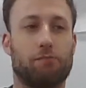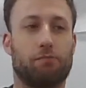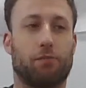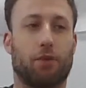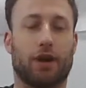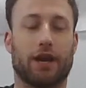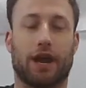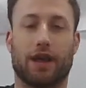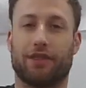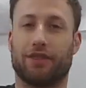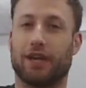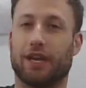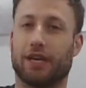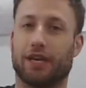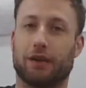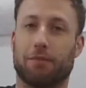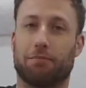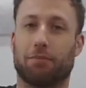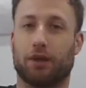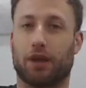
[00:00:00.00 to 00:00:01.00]
But I think
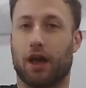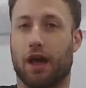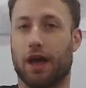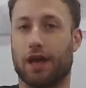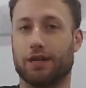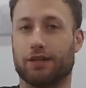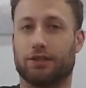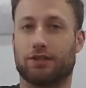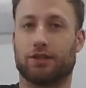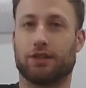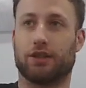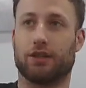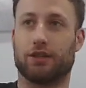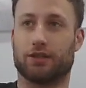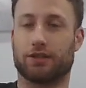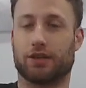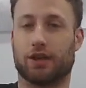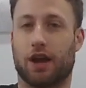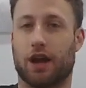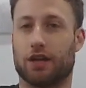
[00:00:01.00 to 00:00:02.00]
it applies to
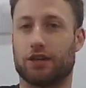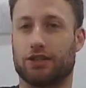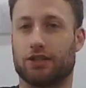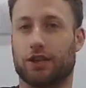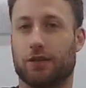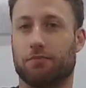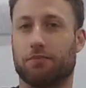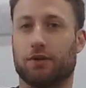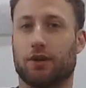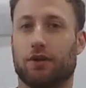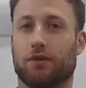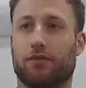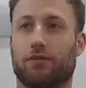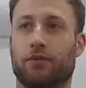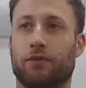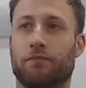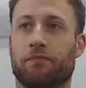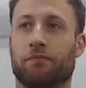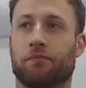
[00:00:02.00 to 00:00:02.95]
this concept of